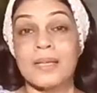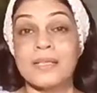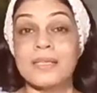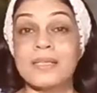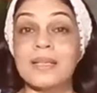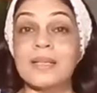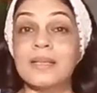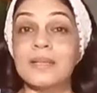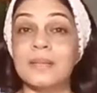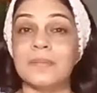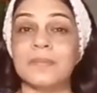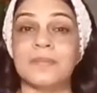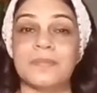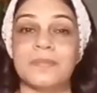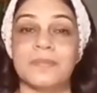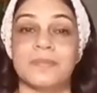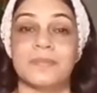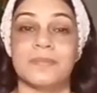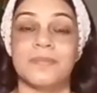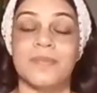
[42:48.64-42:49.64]
So
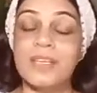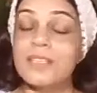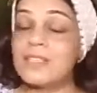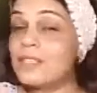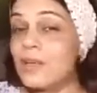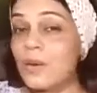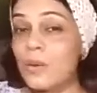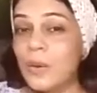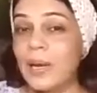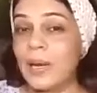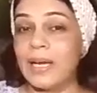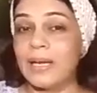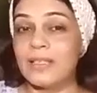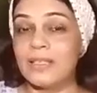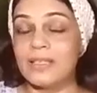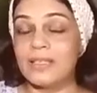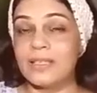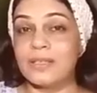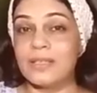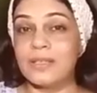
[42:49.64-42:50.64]
there's no
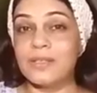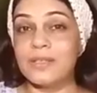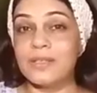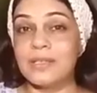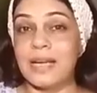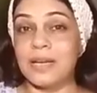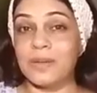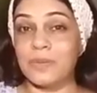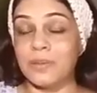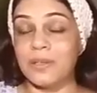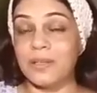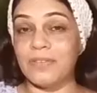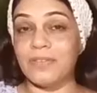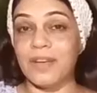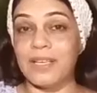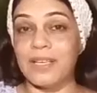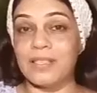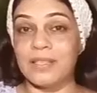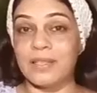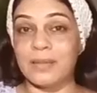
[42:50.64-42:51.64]
age to start with the
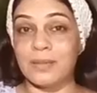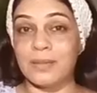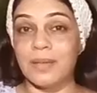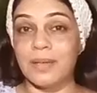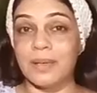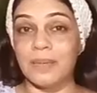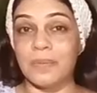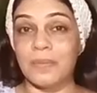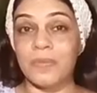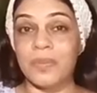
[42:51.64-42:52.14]
face yoga.